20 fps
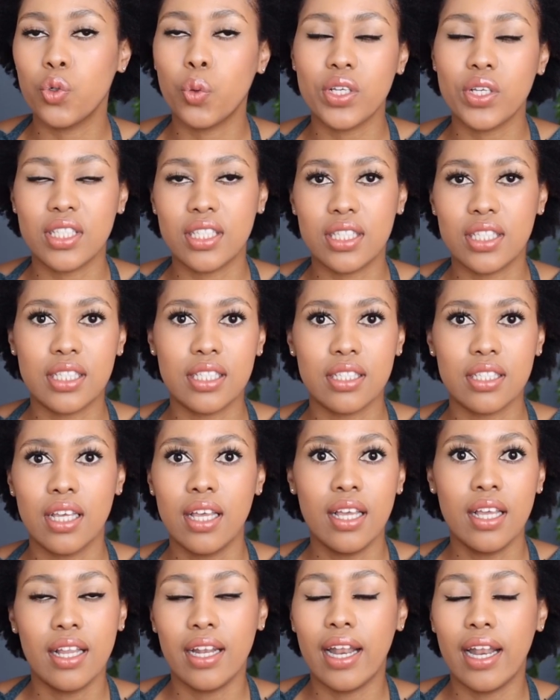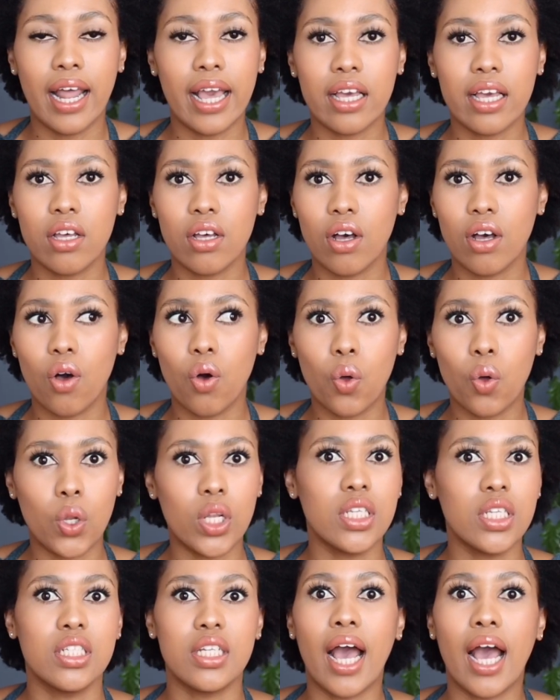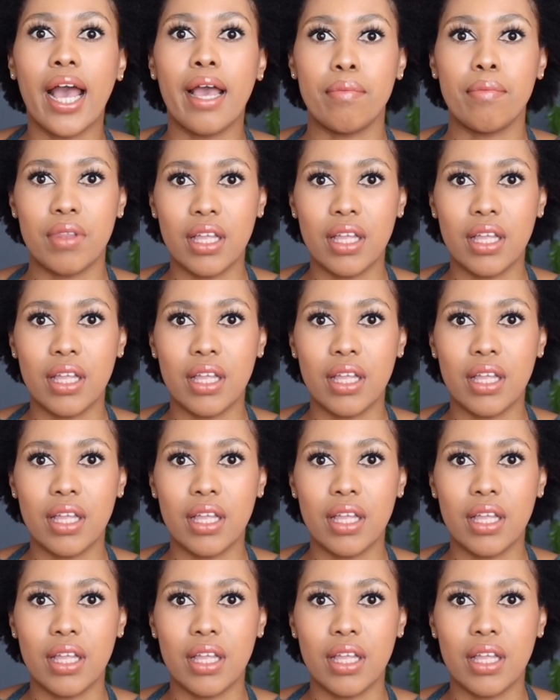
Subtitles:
twists like all the time.